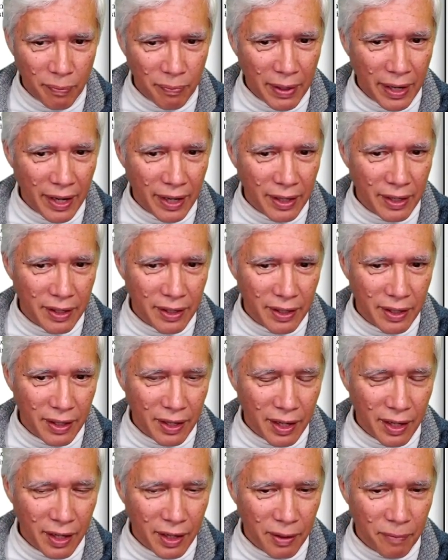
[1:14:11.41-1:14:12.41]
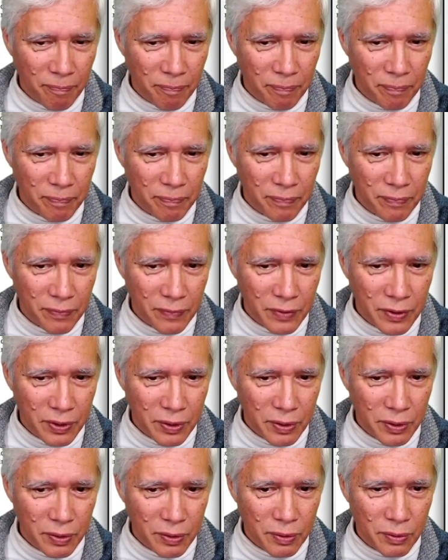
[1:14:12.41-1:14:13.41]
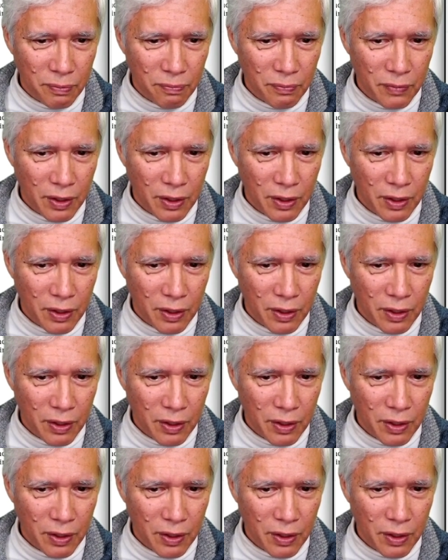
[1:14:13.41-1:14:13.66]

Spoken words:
back to.